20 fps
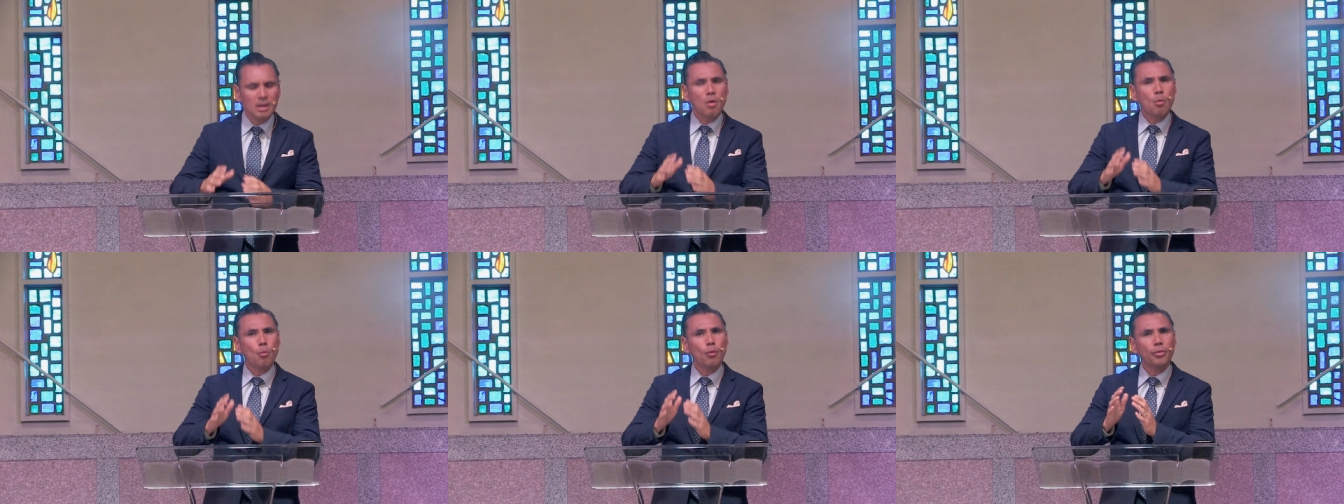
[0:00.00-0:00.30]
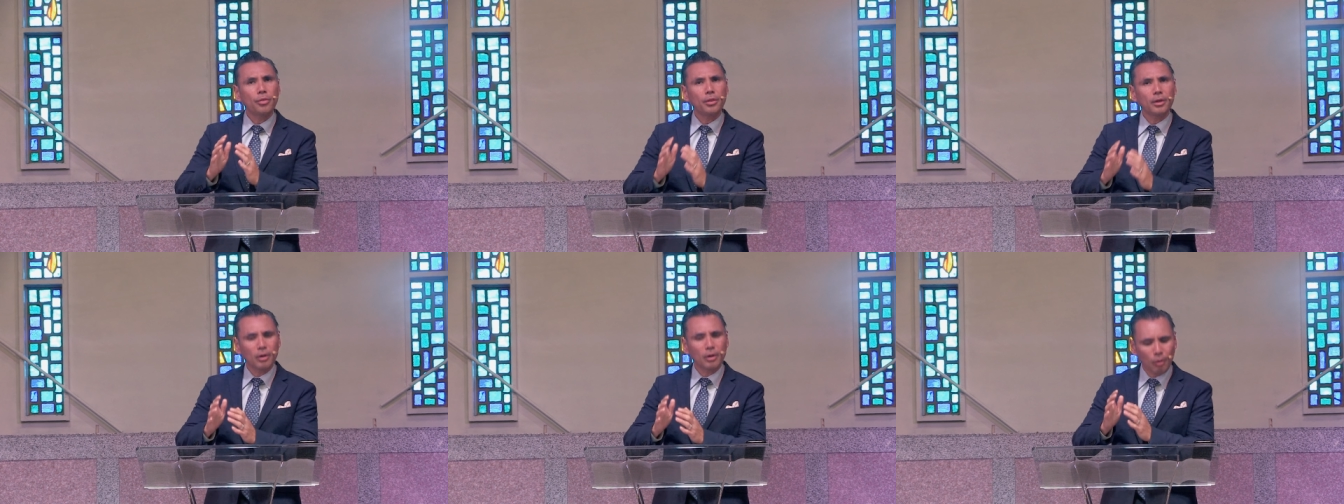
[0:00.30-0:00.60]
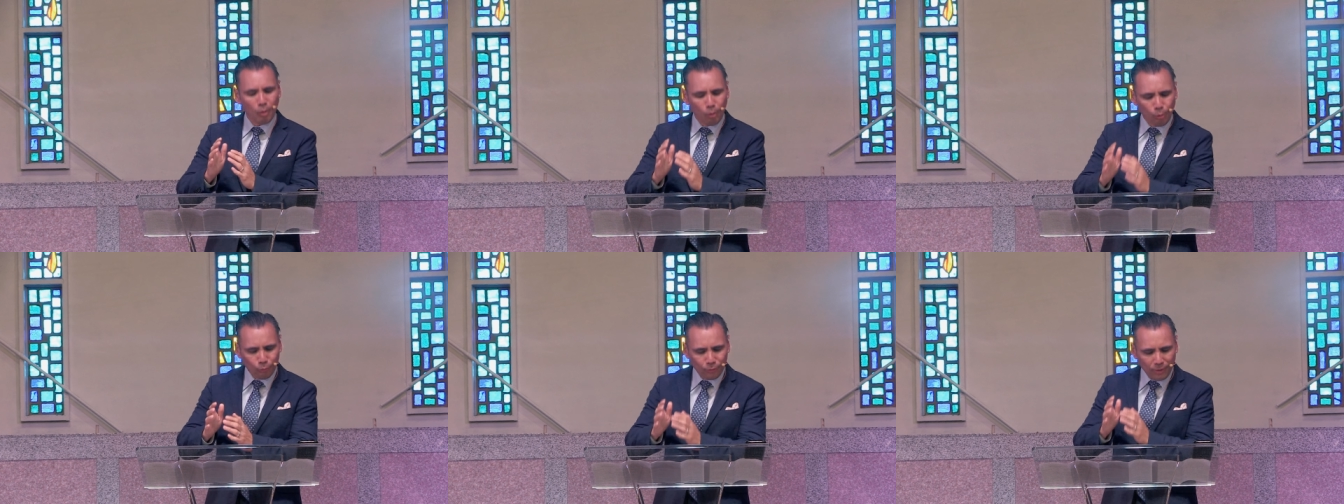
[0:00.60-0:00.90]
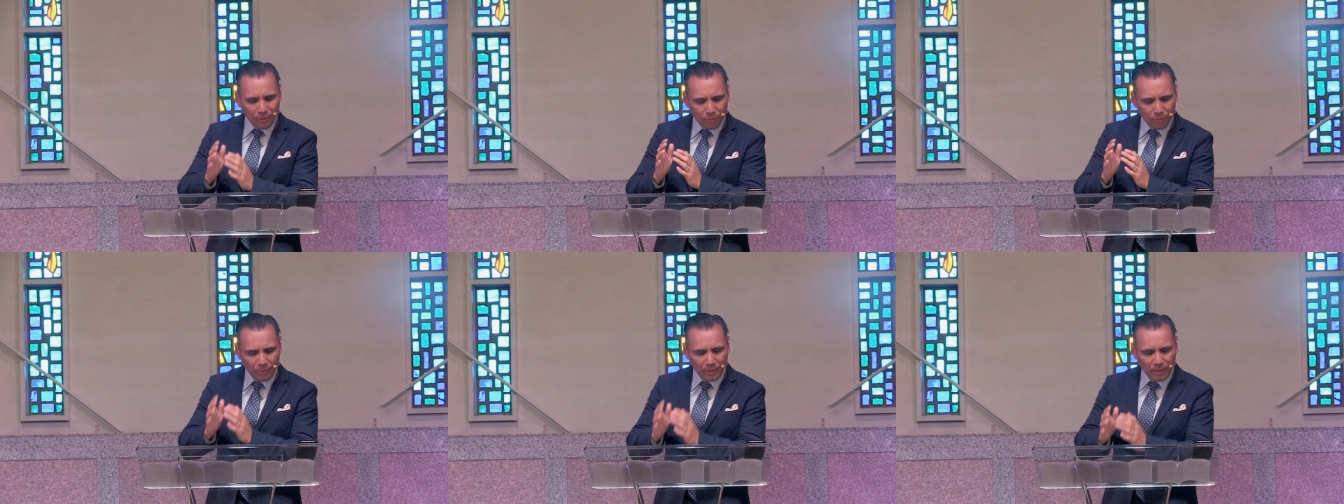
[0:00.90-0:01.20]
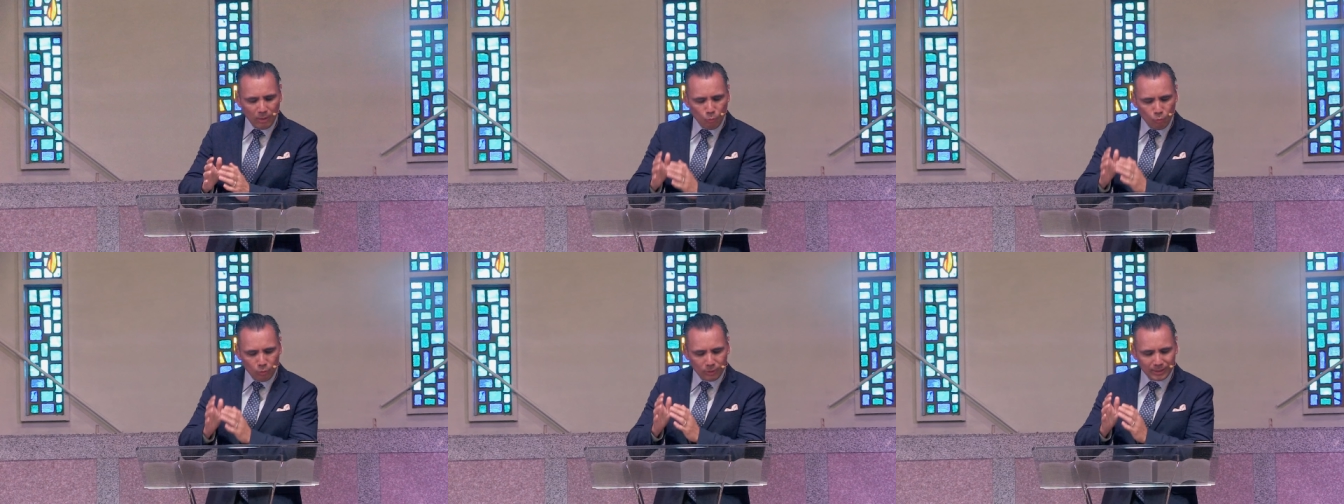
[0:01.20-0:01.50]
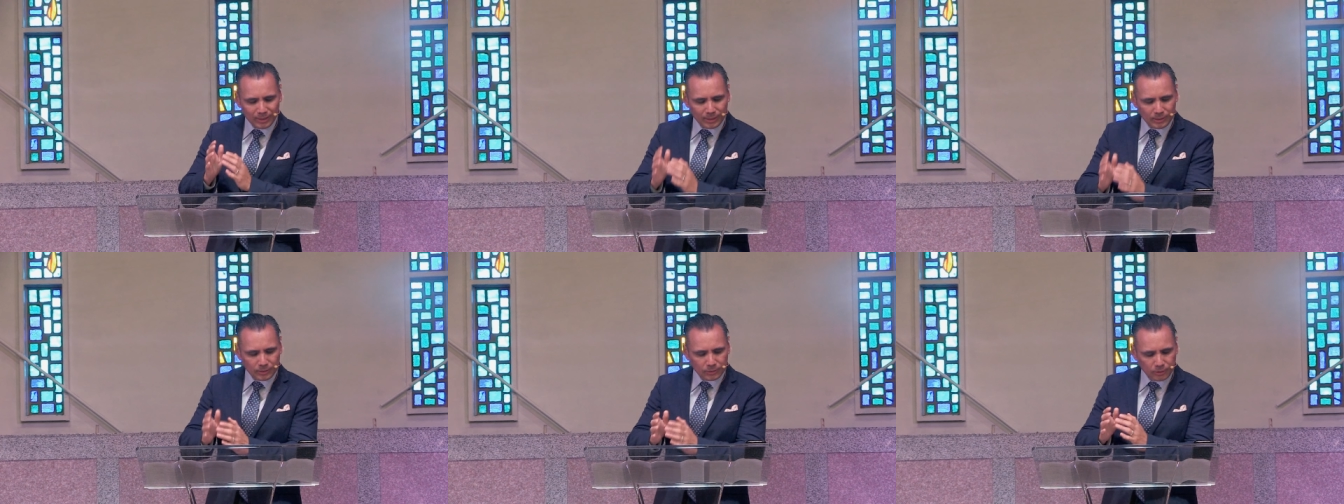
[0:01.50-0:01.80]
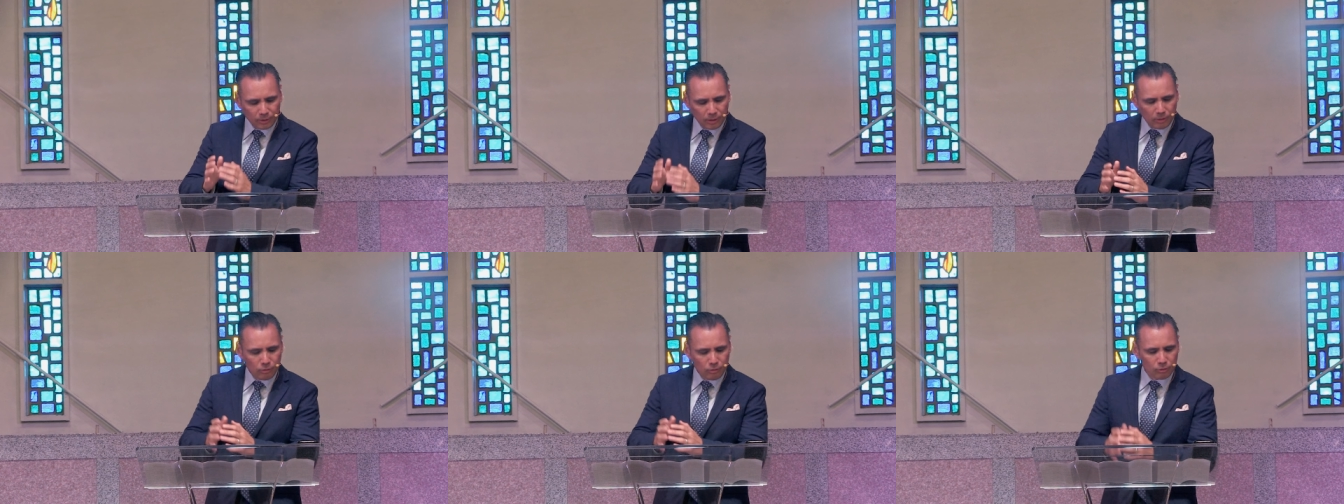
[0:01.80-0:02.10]
with the goal that they would
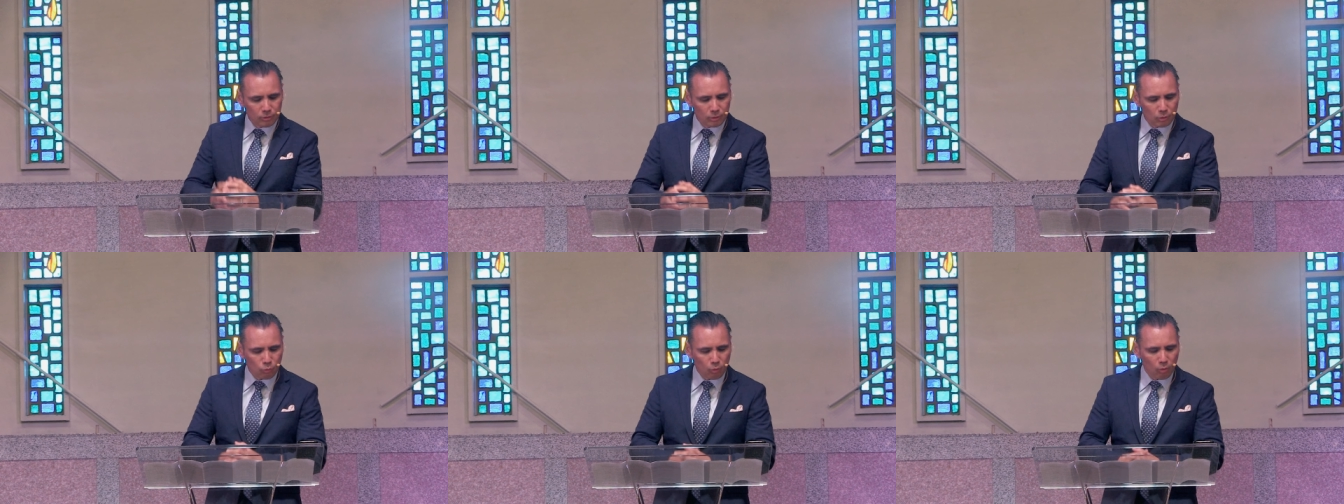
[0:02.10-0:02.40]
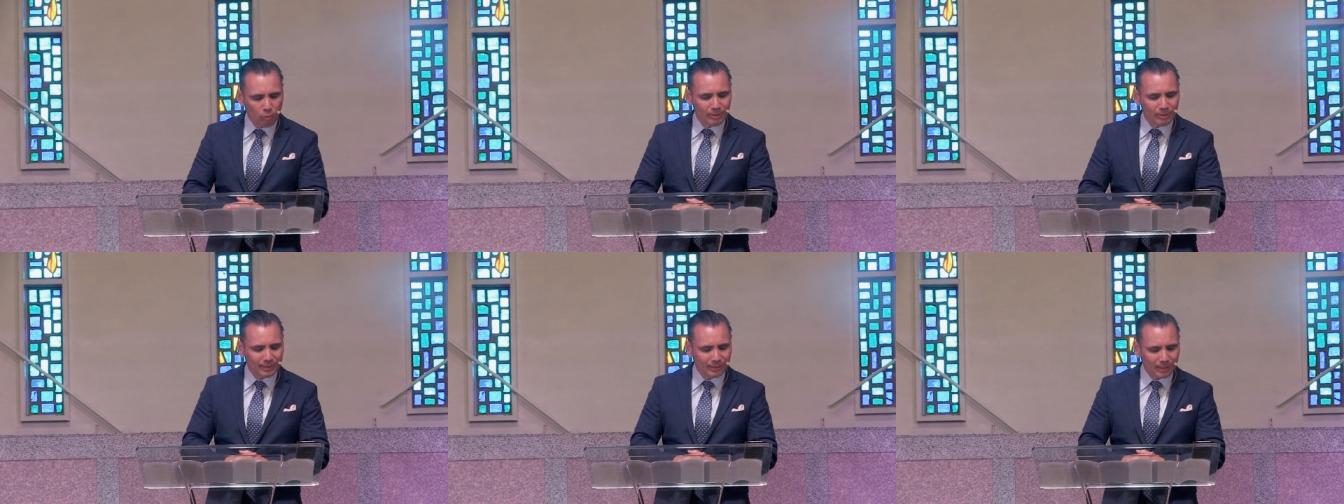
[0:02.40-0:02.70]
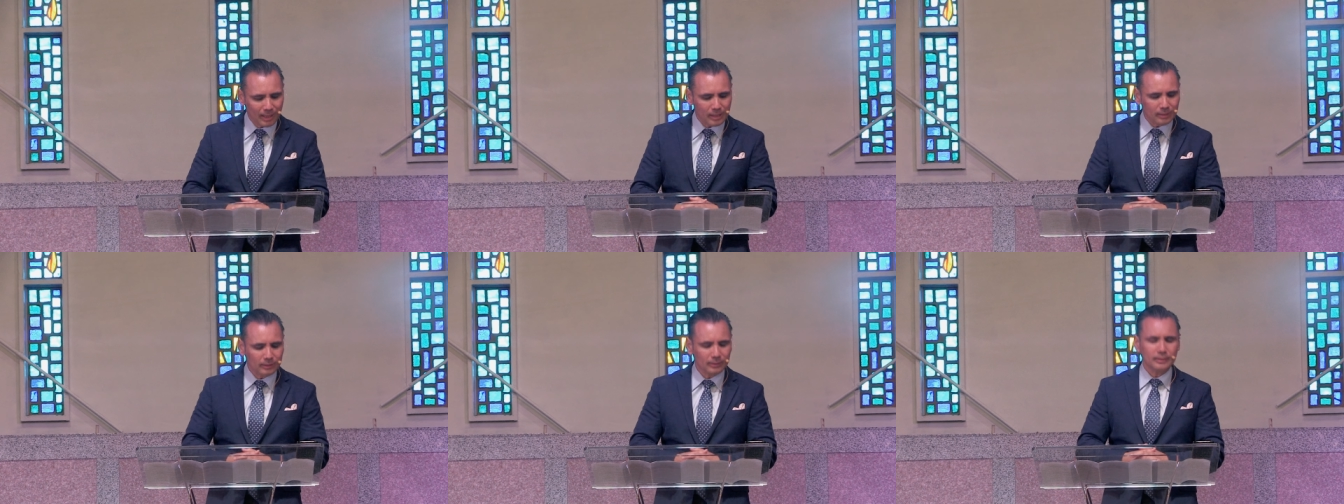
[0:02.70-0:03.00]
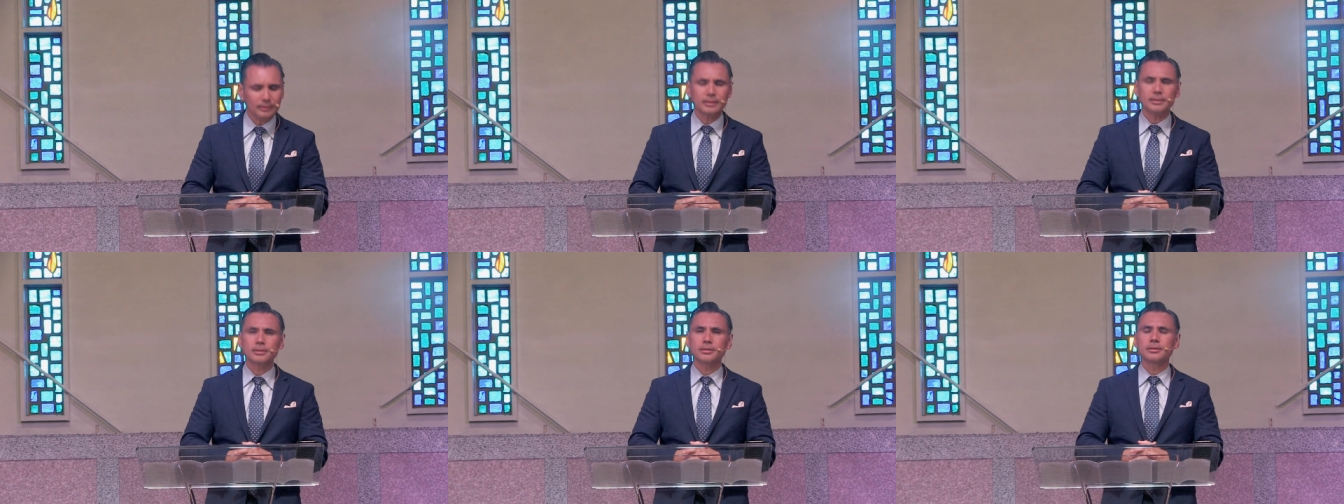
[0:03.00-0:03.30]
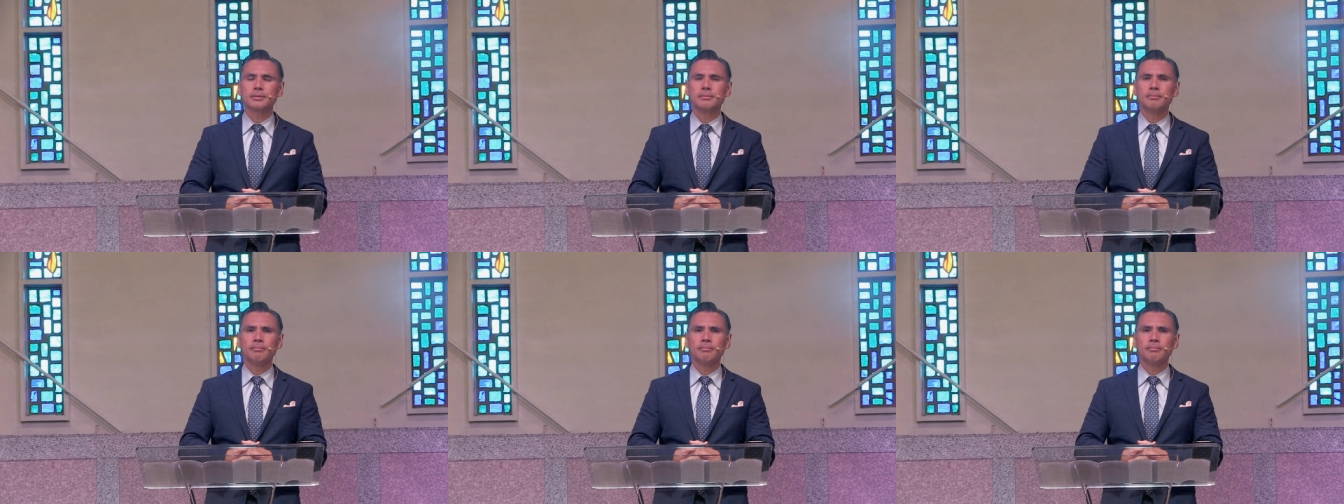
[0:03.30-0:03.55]
continue to grow in godliness.